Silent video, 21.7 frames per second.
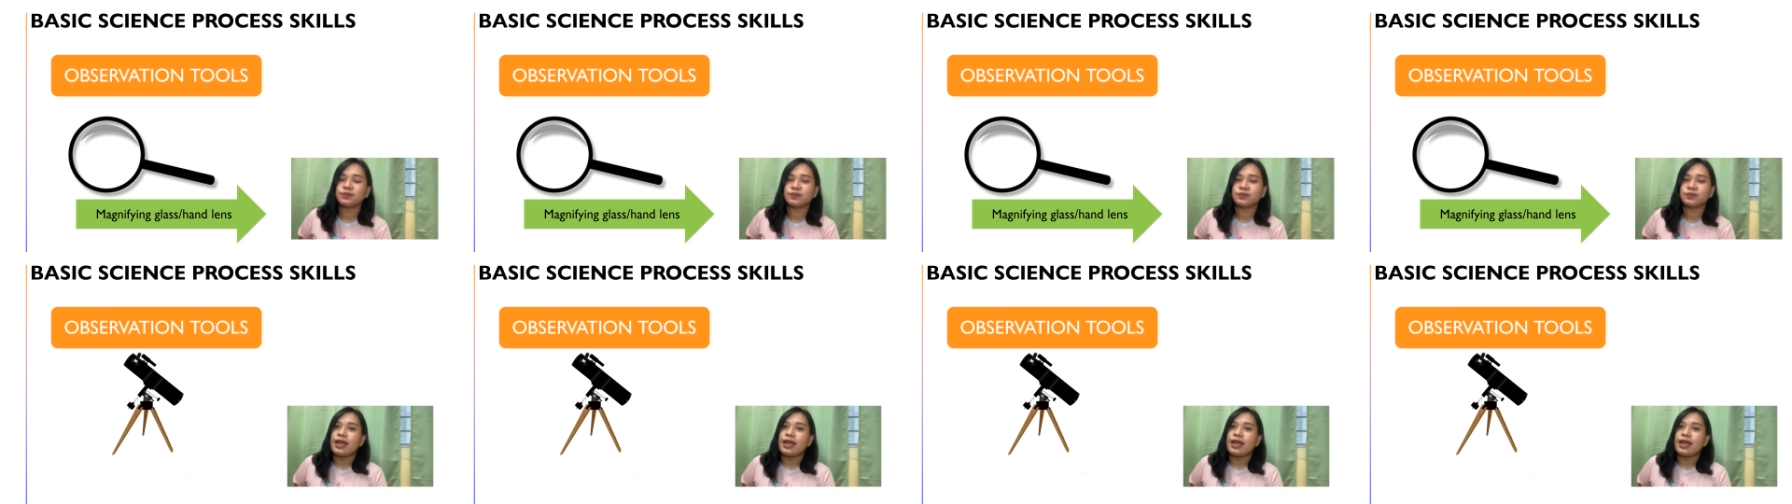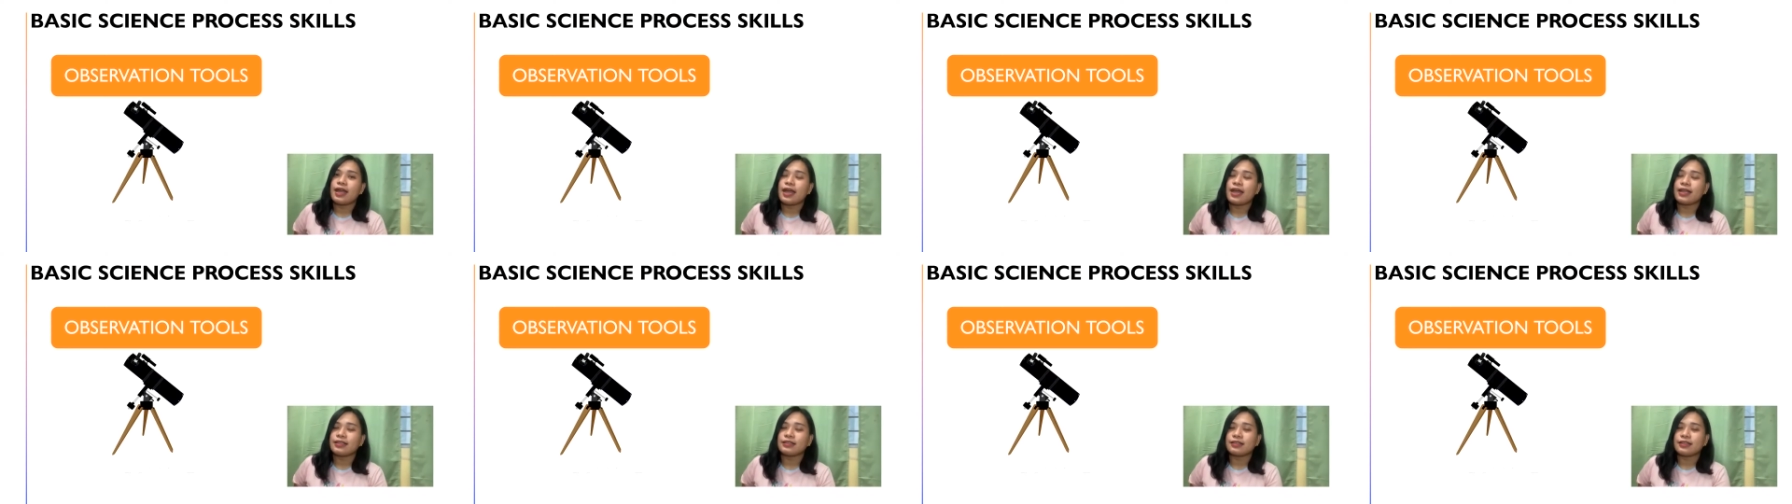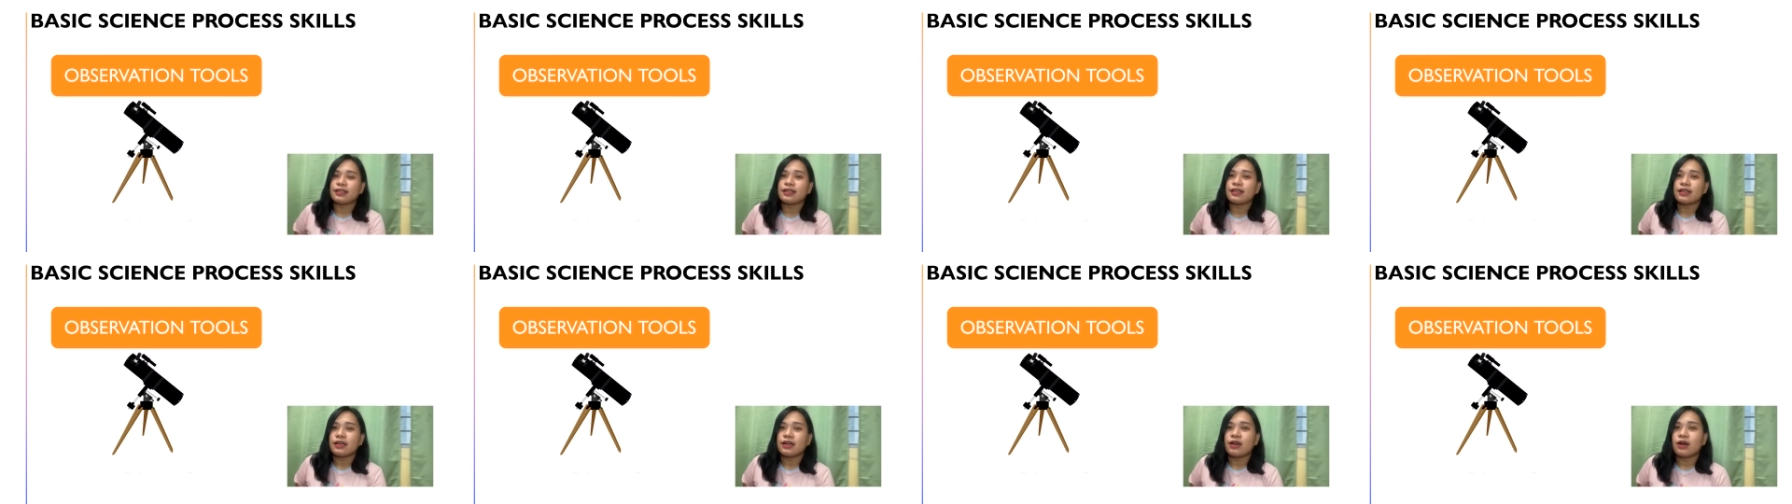And
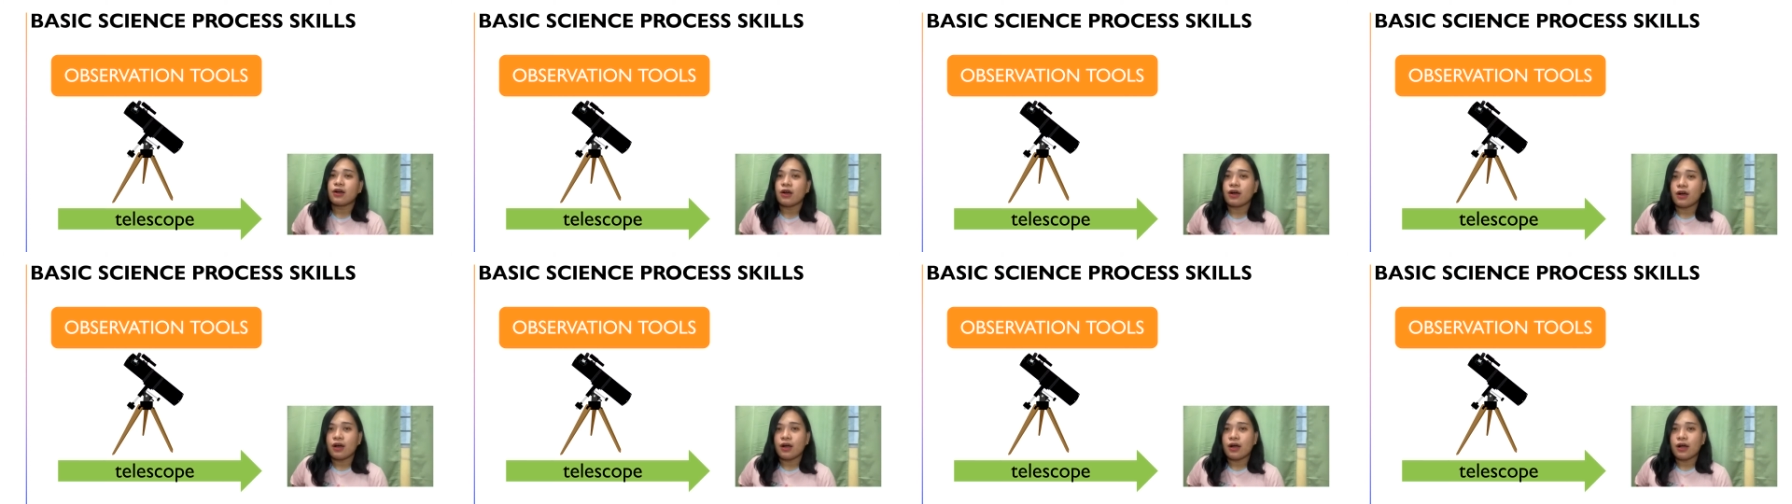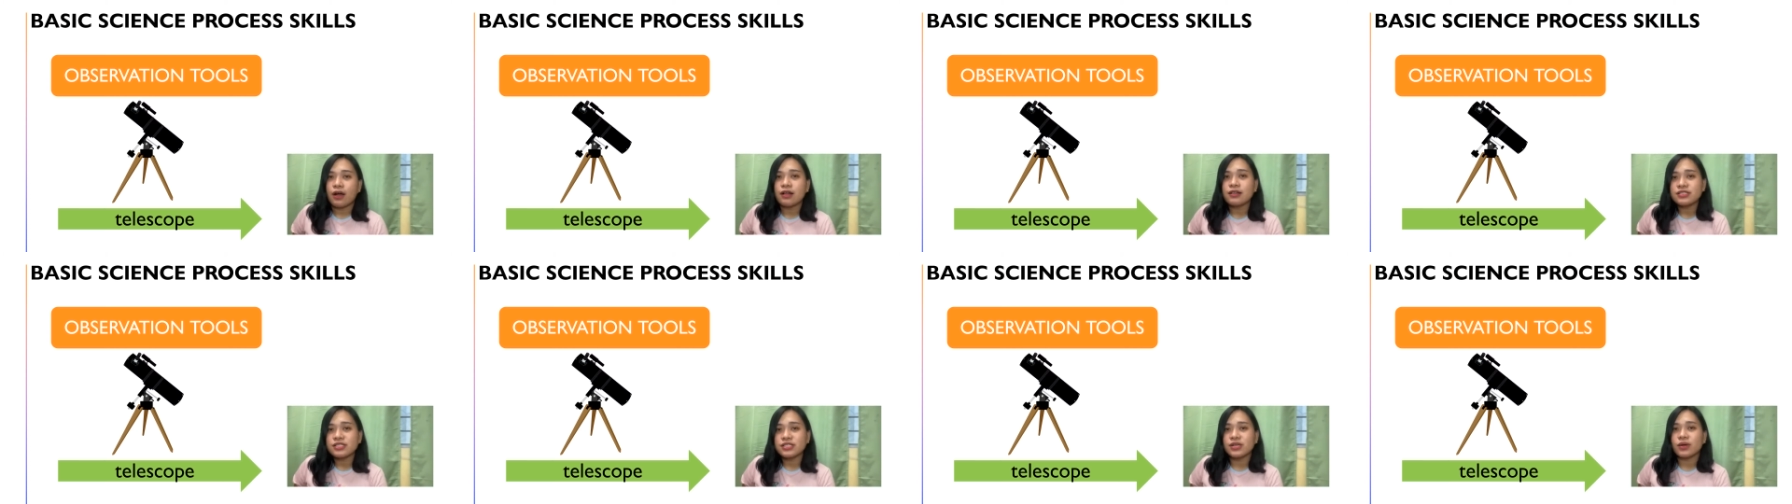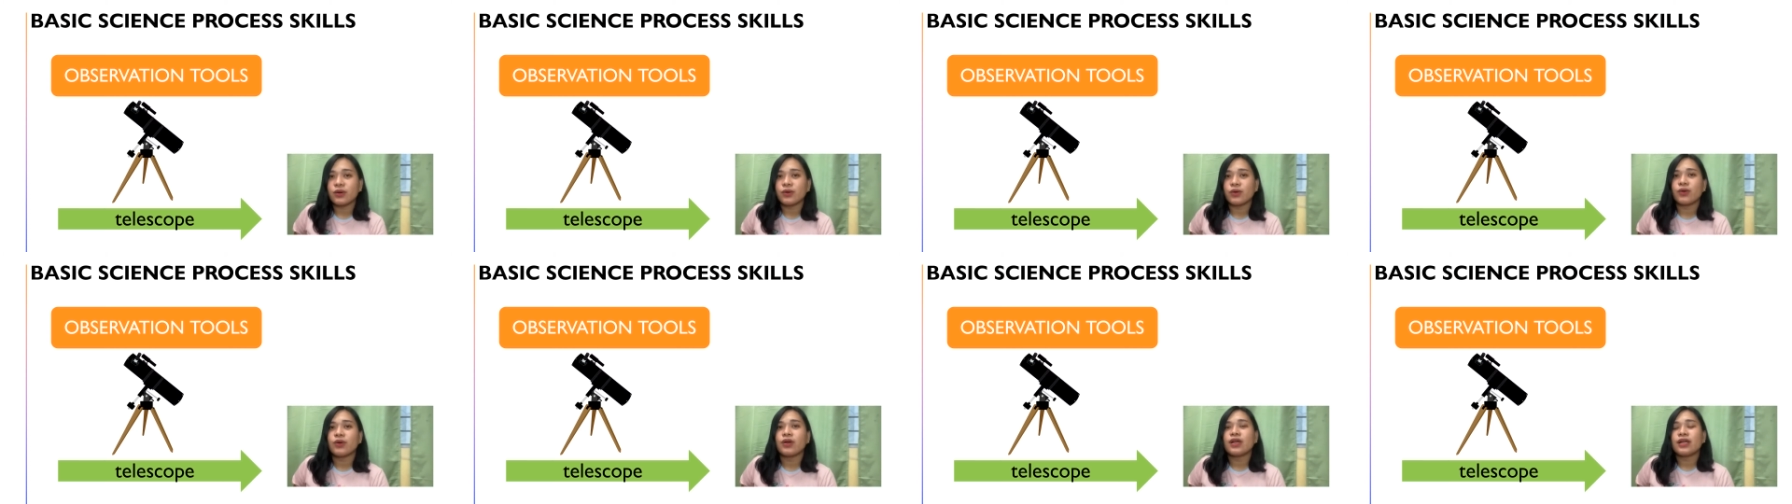
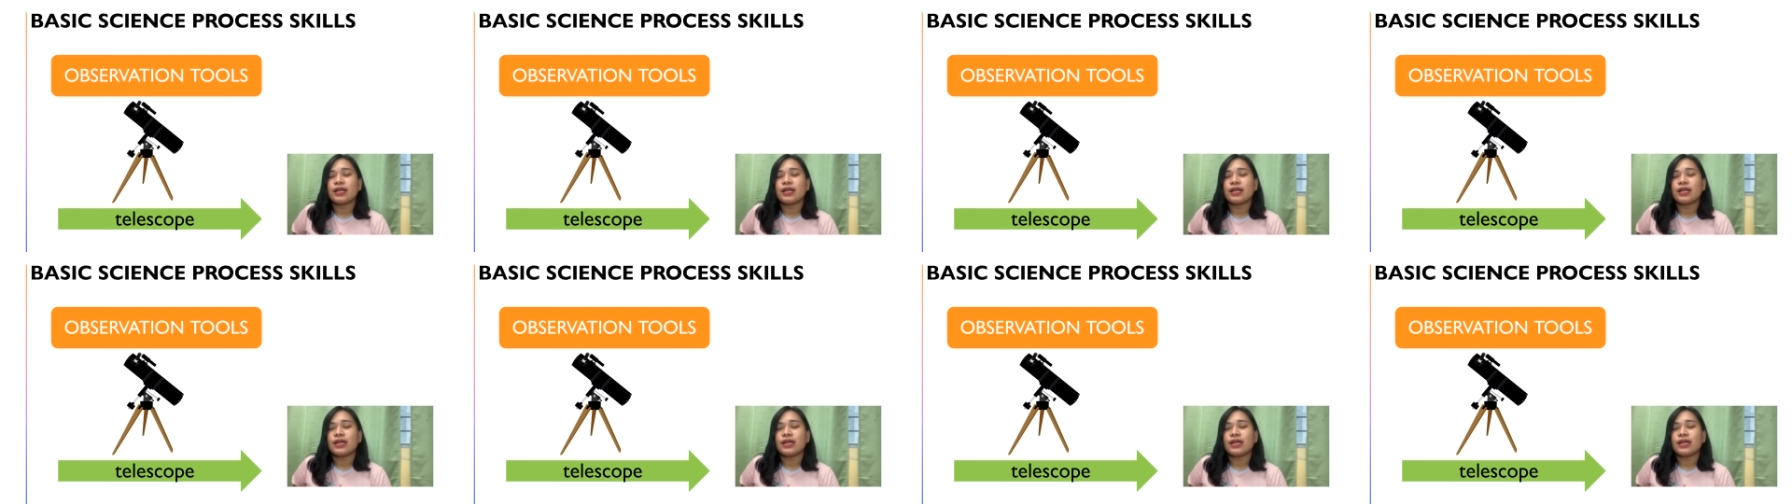also,